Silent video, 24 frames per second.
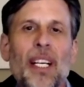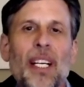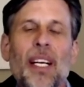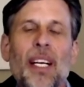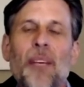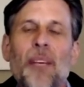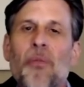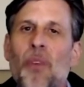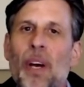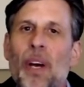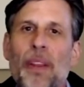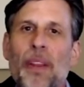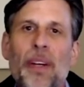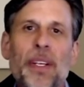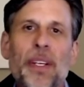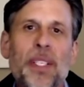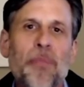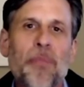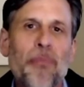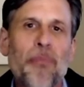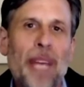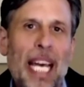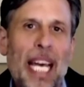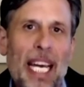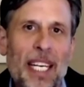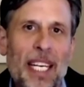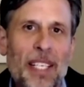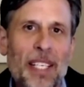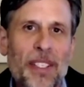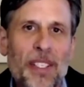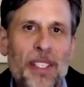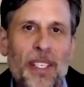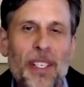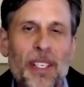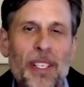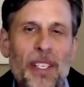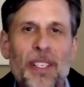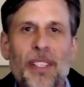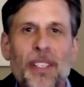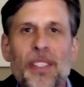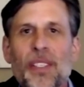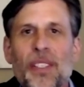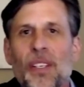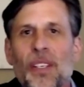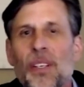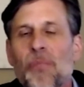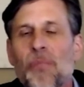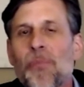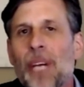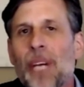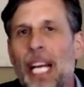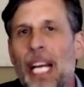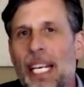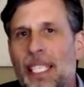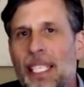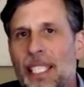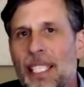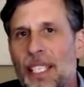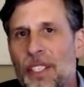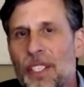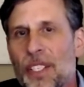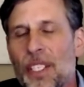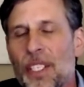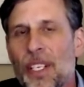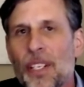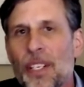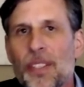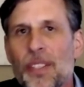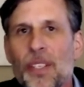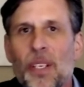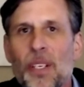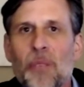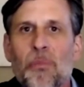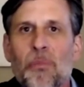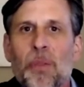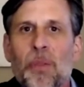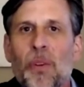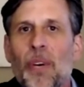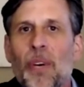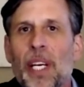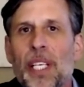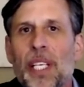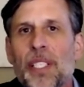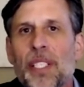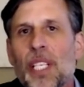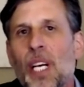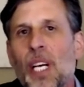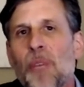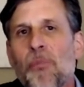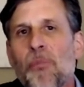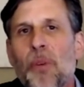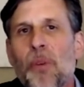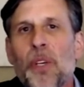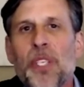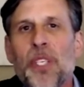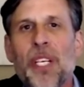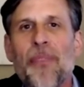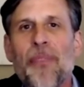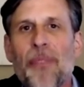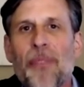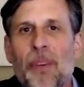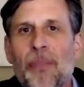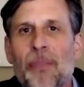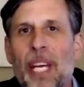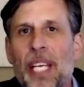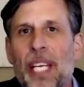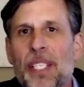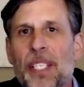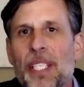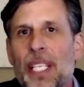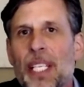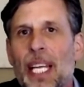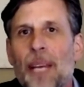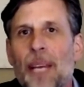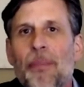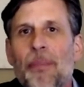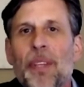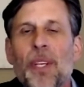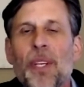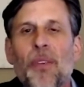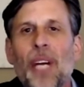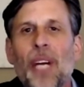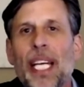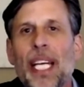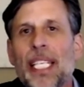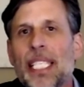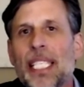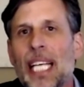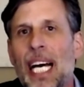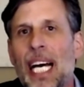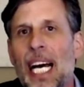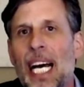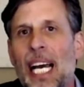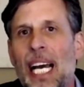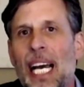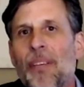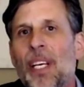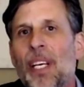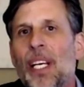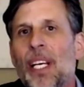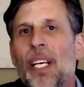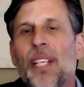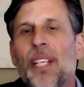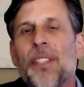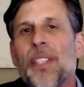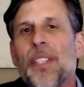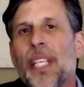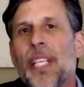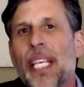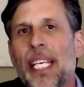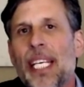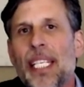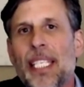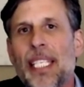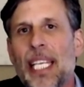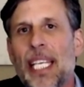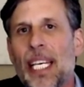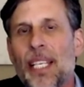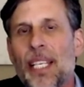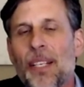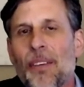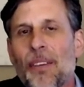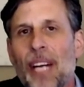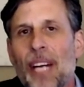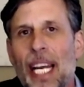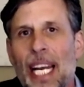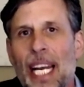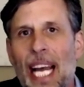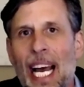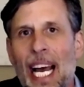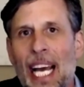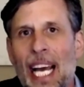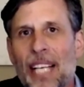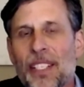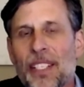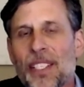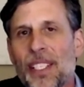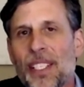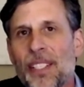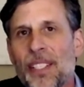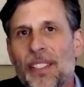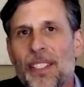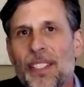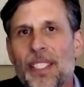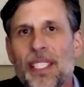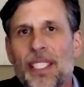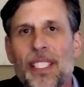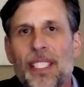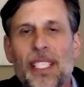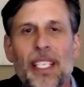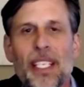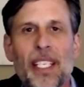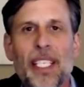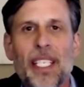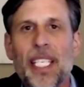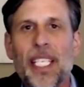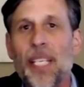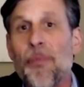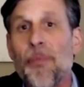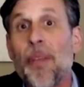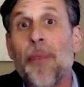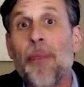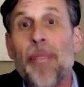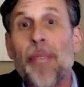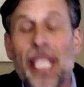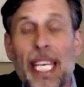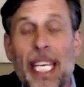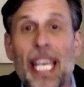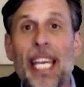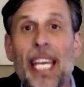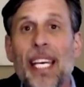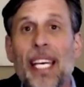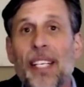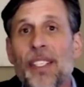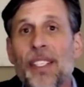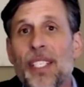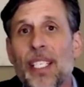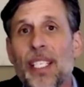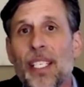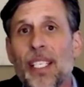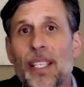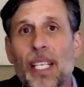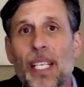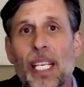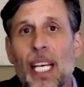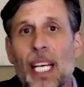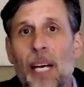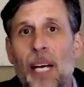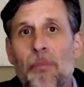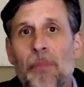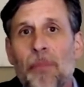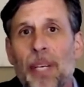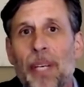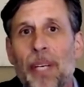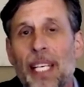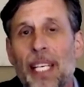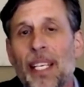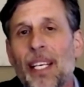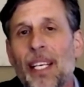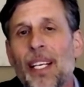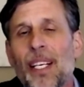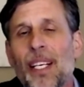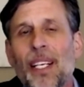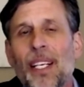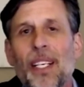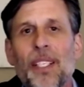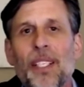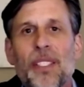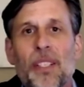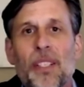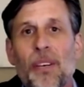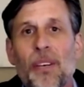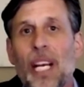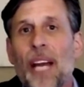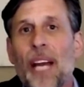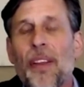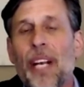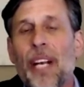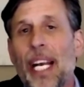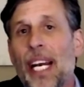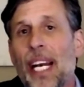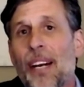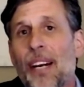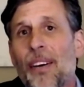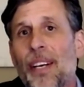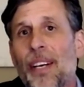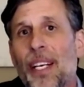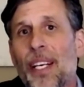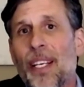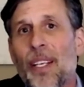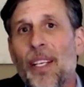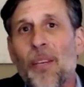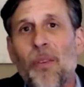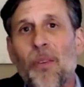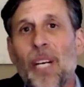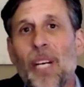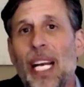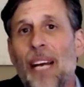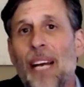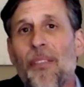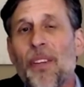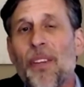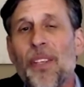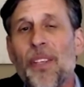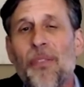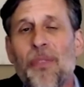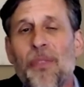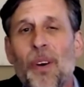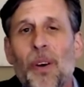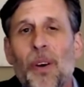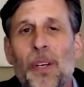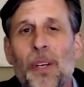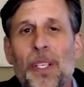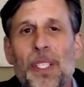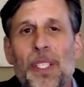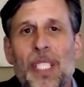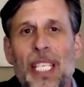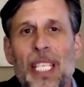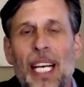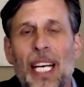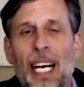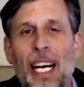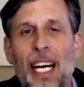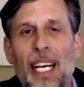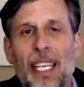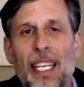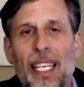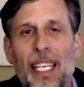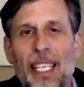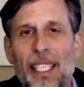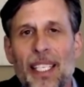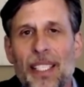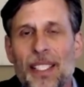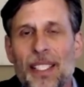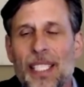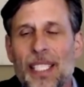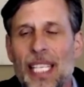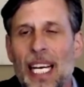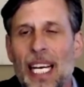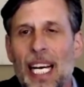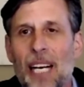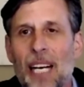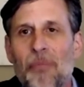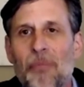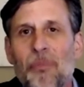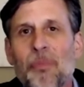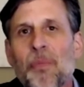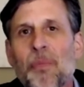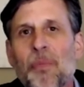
whether it's managers or practitioners or employees, push information to them at the right time so they can take the right actions to keep them engaged in the company. So another area that we're heavily focused on is um,